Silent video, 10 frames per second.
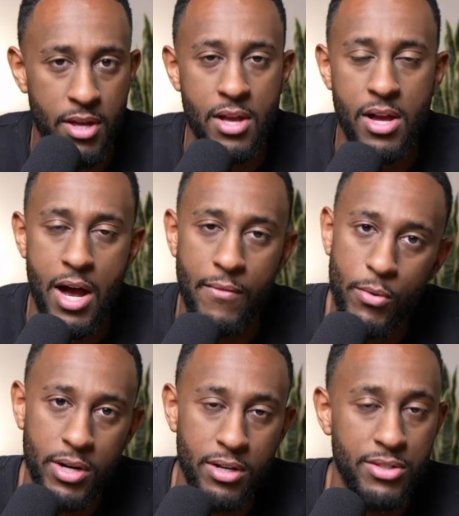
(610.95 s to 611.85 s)
Everyone
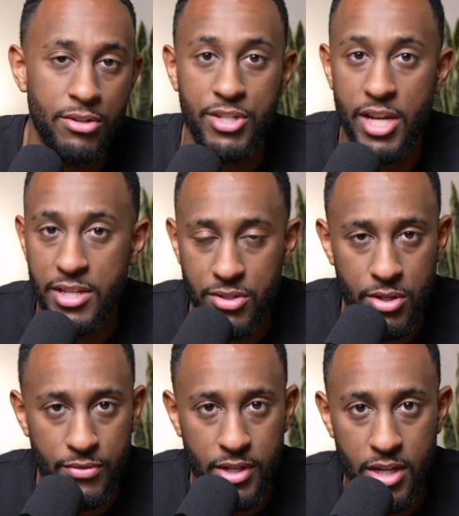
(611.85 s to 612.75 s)
else, they're chasing
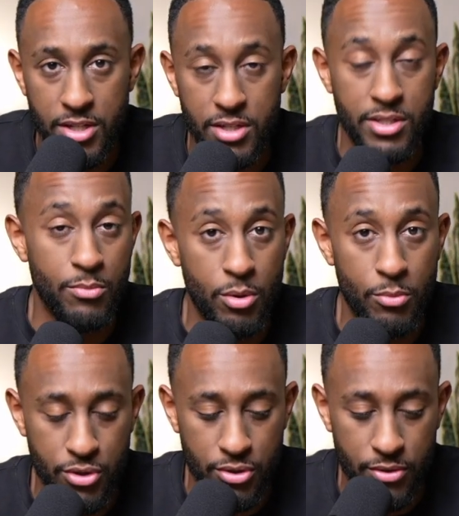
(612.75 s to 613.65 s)
certifications and more and more
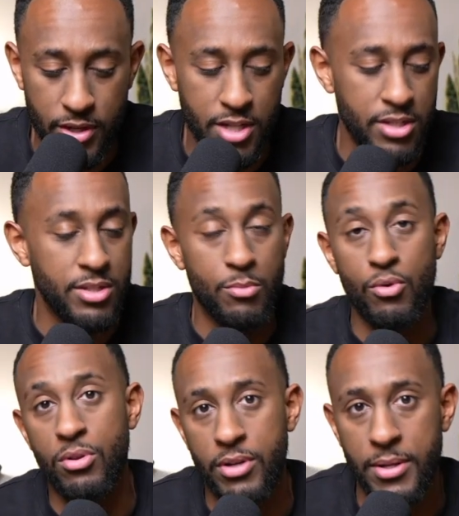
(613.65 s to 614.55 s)
certifications and more
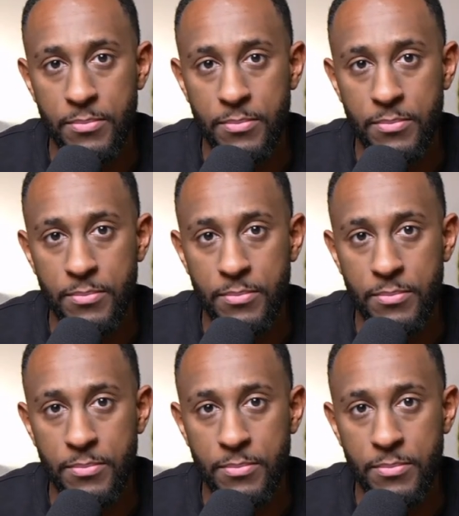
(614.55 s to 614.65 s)
learning.